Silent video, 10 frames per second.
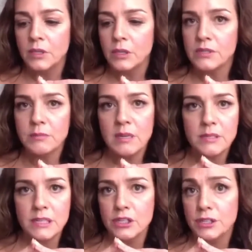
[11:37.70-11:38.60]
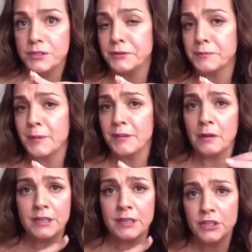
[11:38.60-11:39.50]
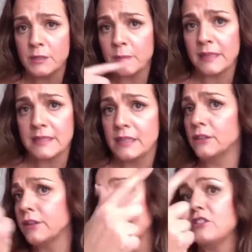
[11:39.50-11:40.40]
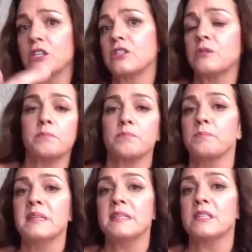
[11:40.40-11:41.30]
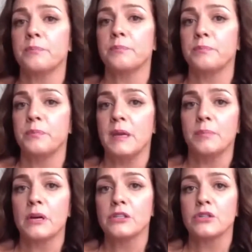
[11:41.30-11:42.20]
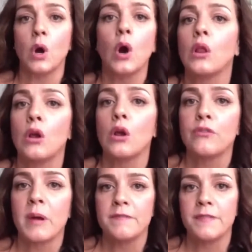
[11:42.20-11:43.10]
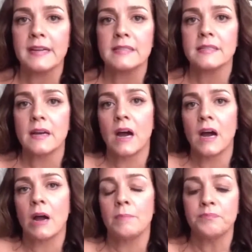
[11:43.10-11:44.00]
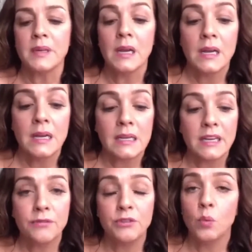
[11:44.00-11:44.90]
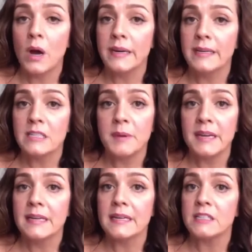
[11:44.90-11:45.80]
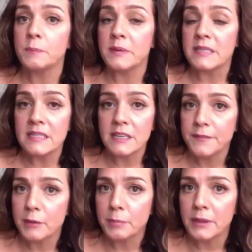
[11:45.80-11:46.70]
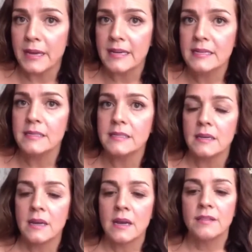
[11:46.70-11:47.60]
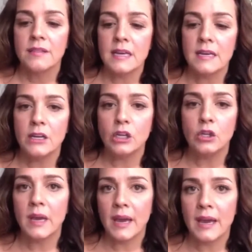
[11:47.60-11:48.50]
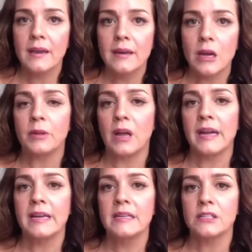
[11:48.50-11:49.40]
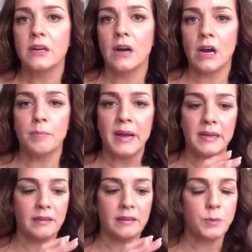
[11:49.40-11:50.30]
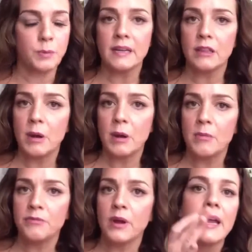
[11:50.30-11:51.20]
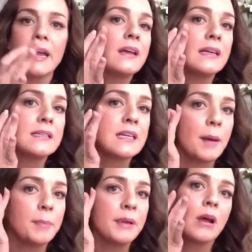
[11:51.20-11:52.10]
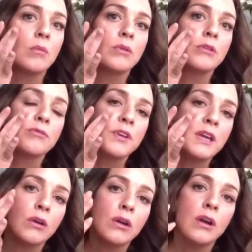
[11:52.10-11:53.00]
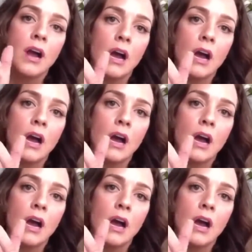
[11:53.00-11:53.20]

Sometimes I just use my foundation as my concealer and just mist the bronzer all over my face. If you want it to be in a specific place, then you can apply it by spraying it in the palm of your hand and tapping it on with your finger.